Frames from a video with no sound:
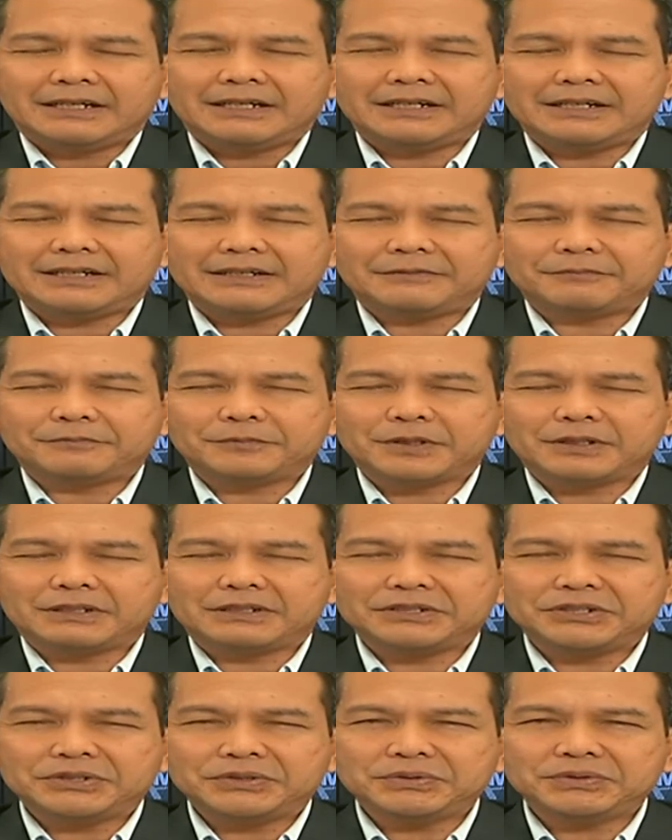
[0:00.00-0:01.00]
um,
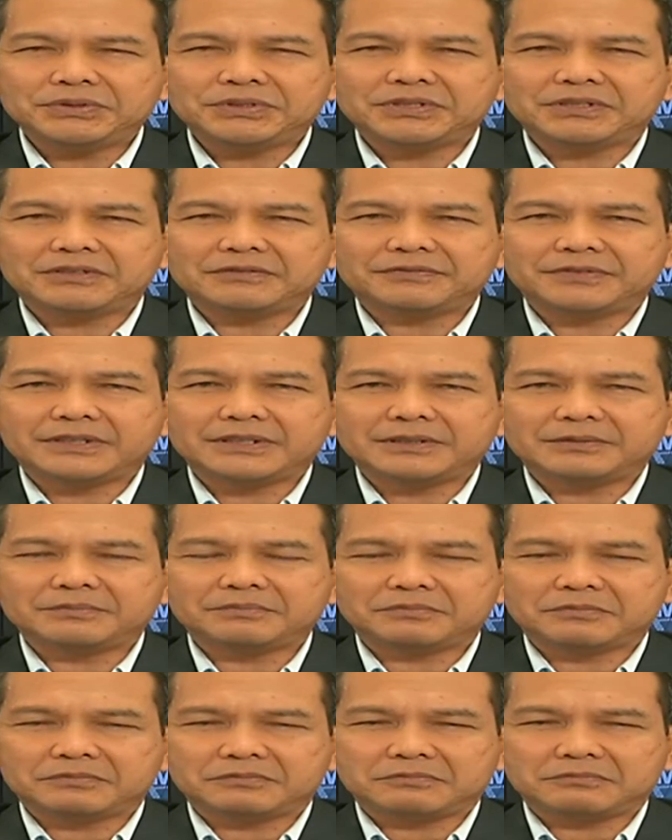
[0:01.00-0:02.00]
news of
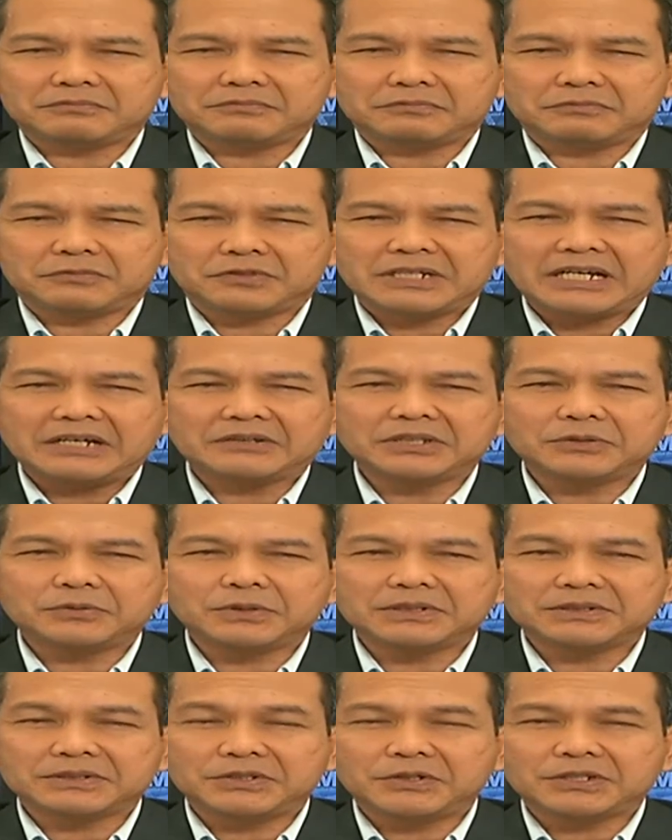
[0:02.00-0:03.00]
um, round the
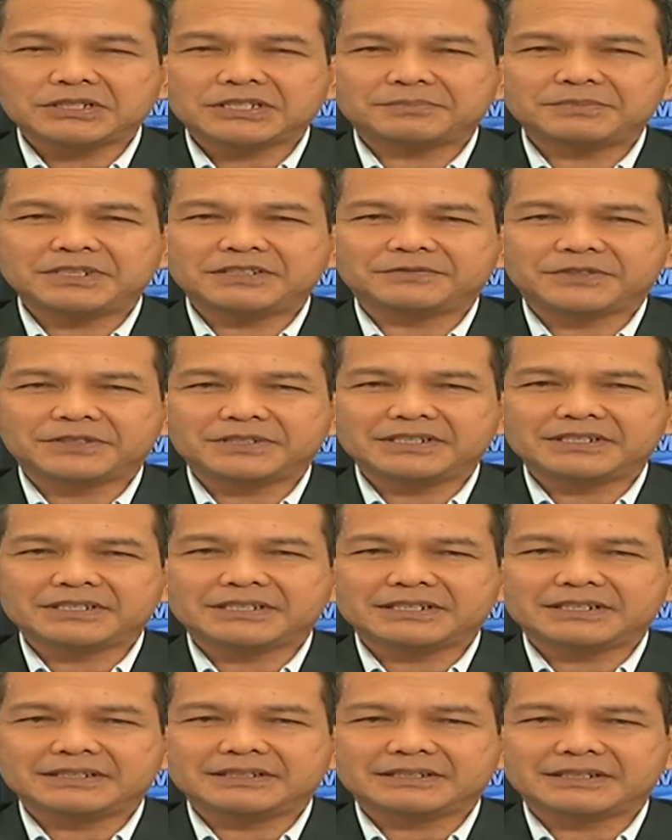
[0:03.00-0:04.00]
world yachtsmen, for
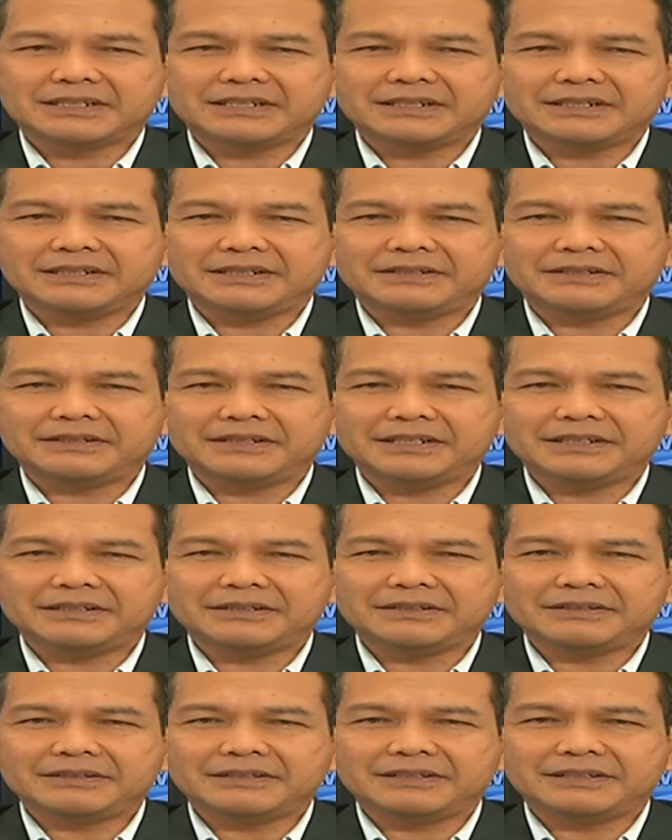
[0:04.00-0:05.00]
instance, in,
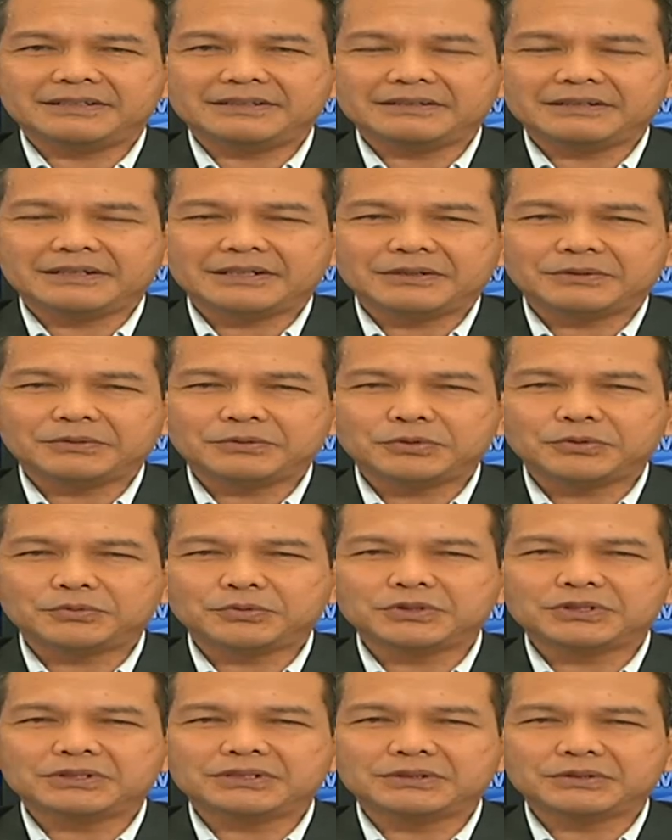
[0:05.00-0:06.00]
in, uh, who
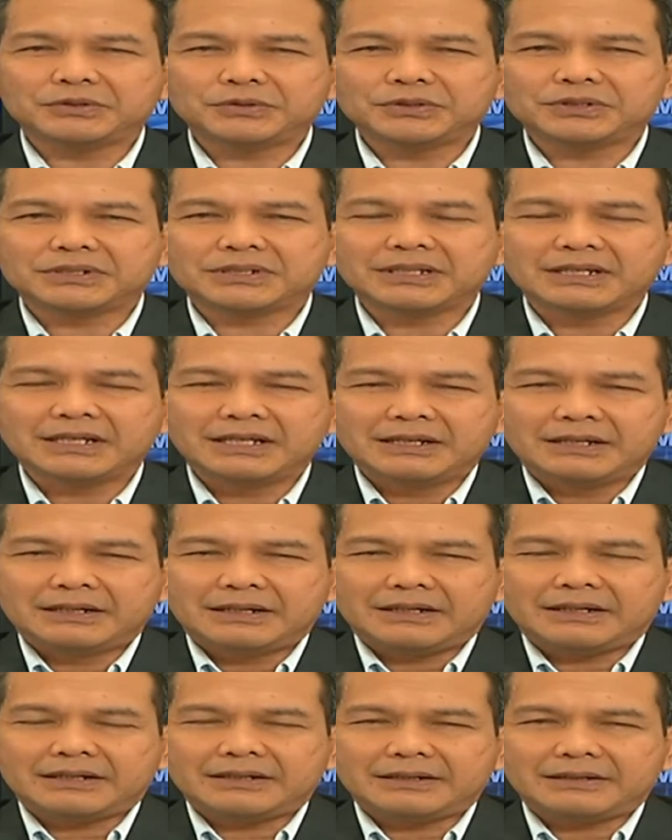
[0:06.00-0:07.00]
would, whose
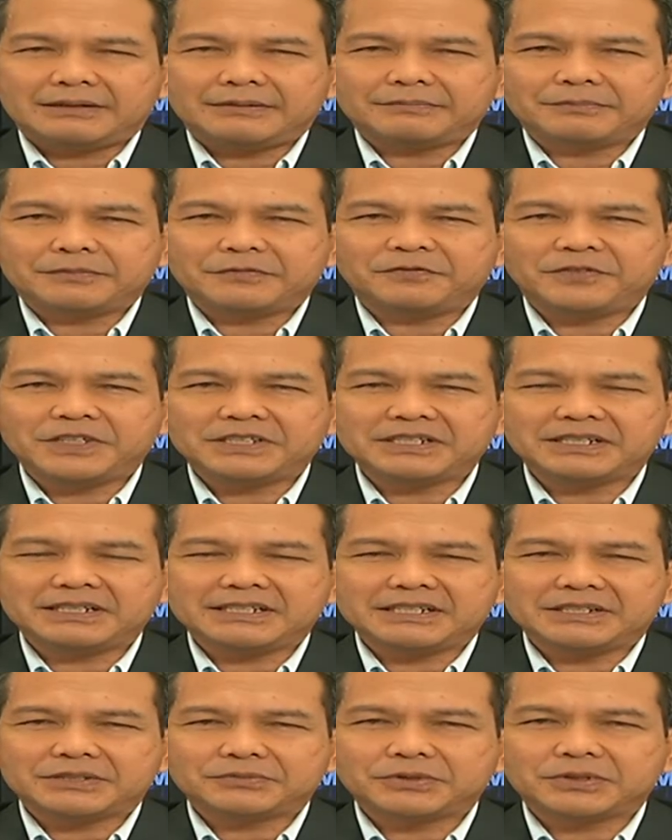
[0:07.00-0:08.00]
um,
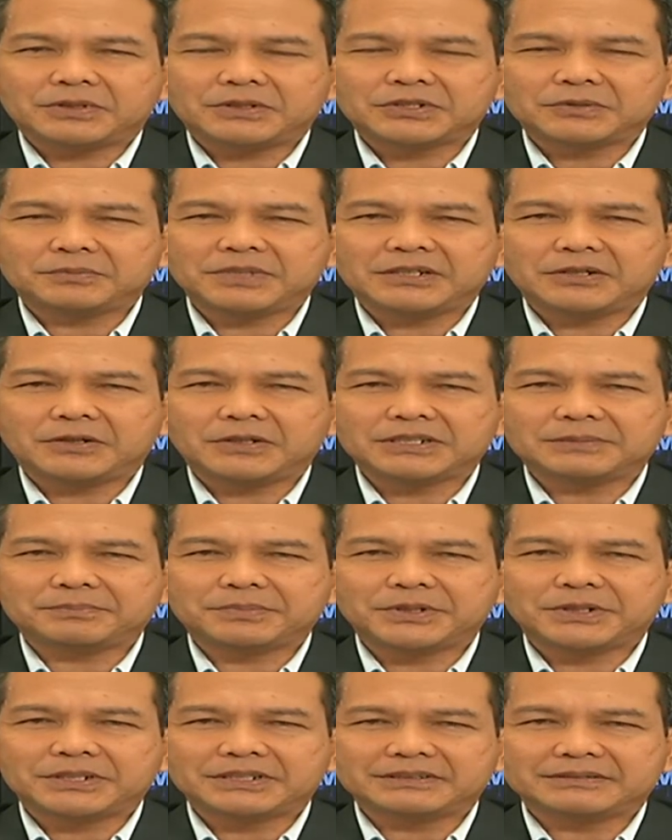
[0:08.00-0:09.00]
vigilance would also be called
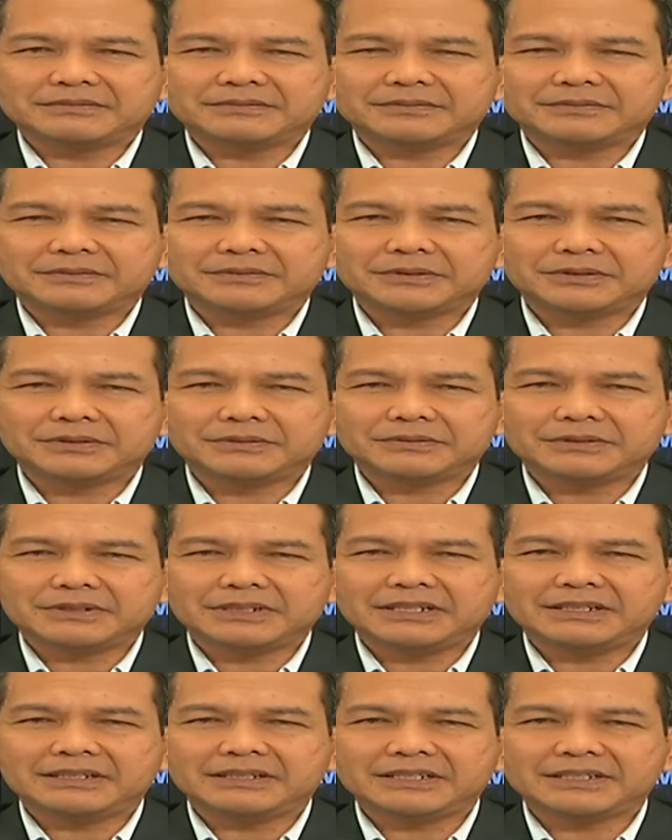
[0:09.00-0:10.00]
upon
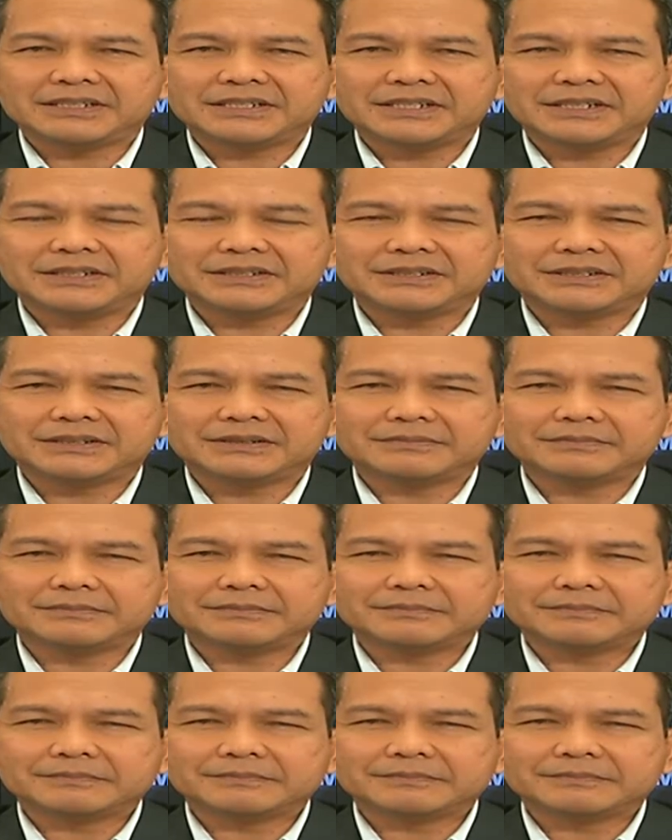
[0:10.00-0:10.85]
in the search?